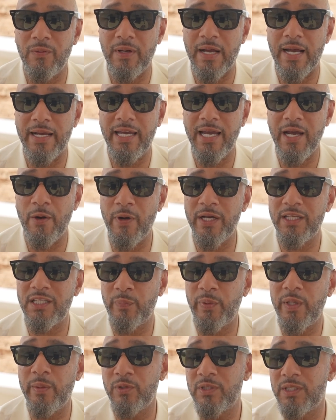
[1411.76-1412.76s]
I can't wait
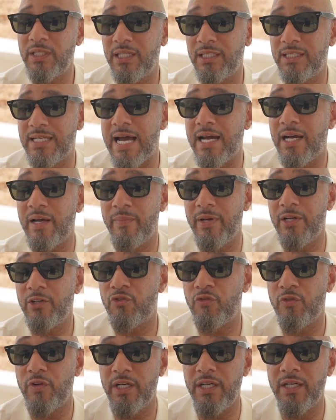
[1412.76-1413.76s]
till people see the
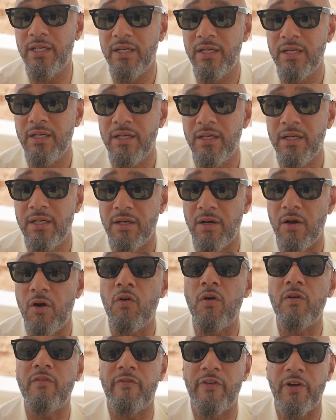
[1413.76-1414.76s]
documentary
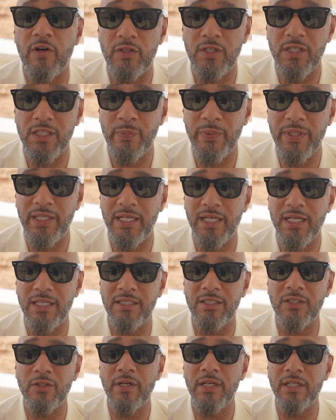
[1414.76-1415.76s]
on Verzuz,
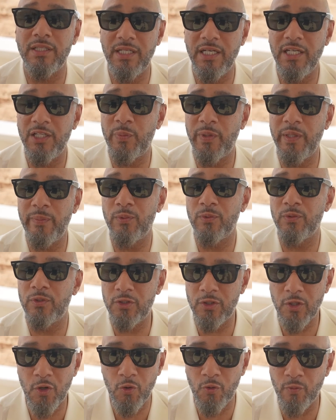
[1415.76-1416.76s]
because it's going to teach people
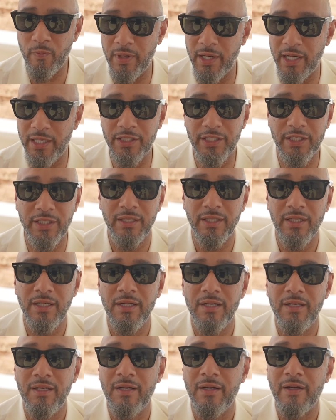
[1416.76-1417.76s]
so much.
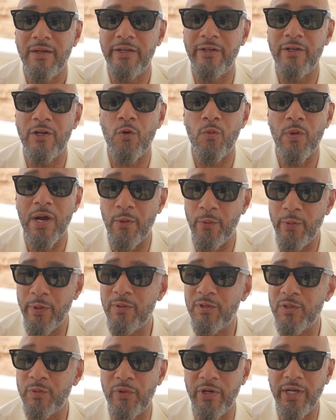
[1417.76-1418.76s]
While we
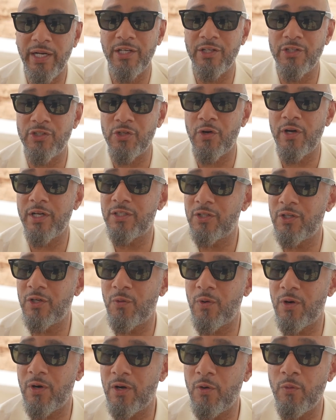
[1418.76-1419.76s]
was bringing joy to
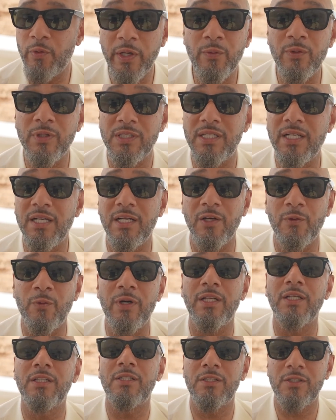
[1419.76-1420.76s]
the world, we was dealing
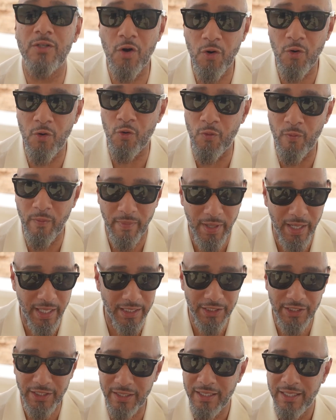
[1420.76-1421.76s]
with so
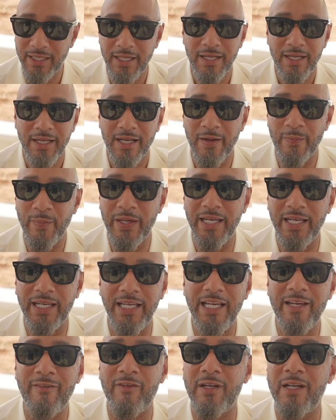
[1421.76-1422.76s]
much. I mean,
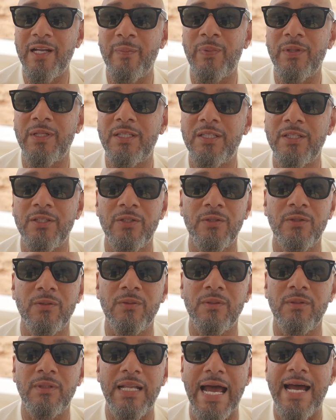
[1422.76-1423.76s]
even up
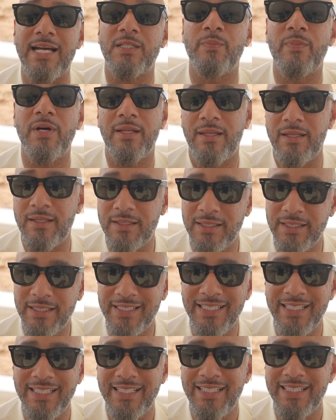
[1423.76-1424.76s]
until last month,
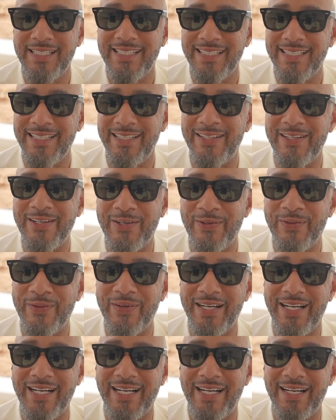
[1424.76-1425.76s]

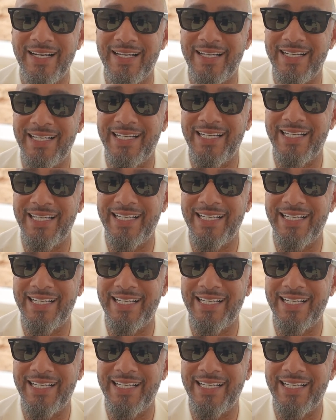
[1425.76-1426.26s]
well,